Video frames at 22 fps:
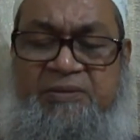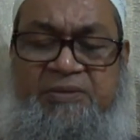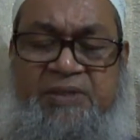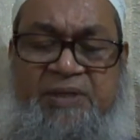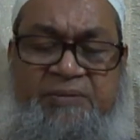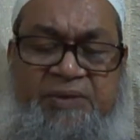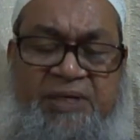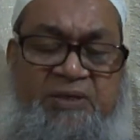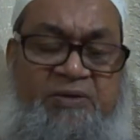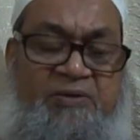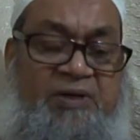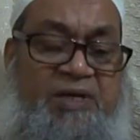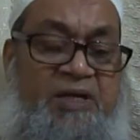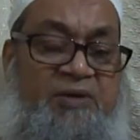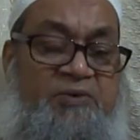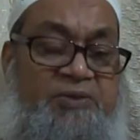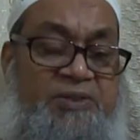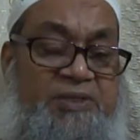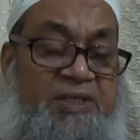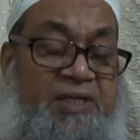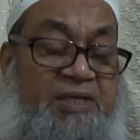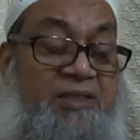
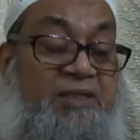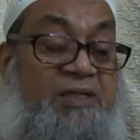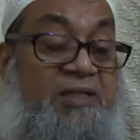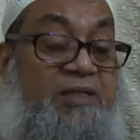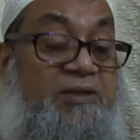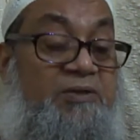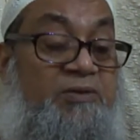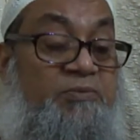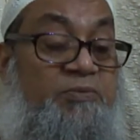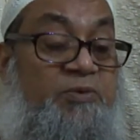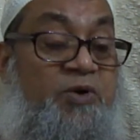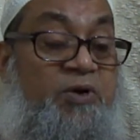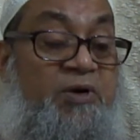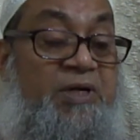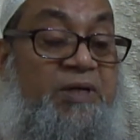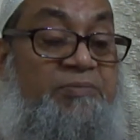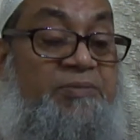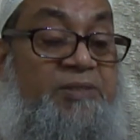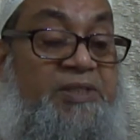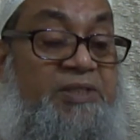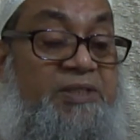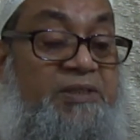aminoglycoside to
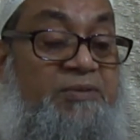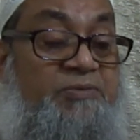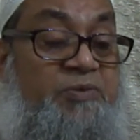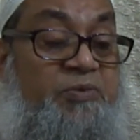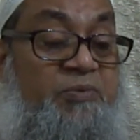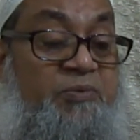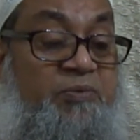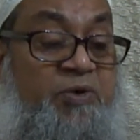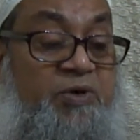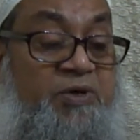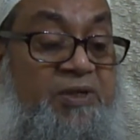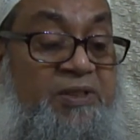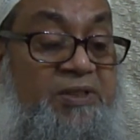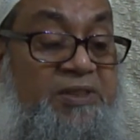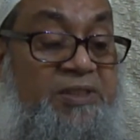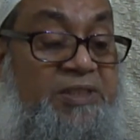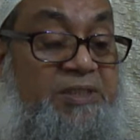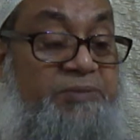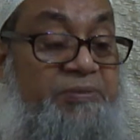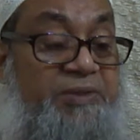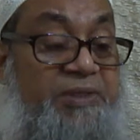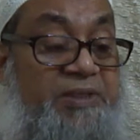broaden the
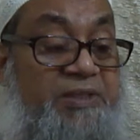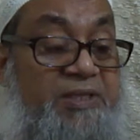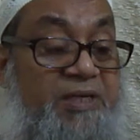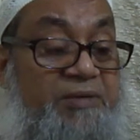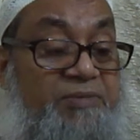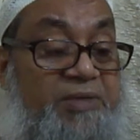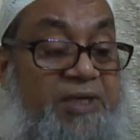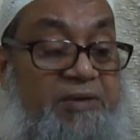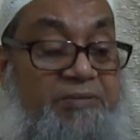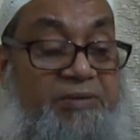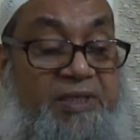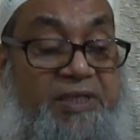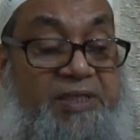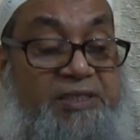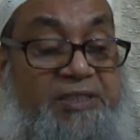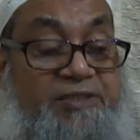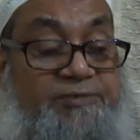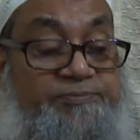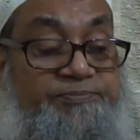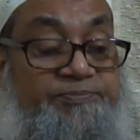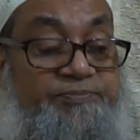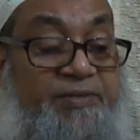spectrum coverage.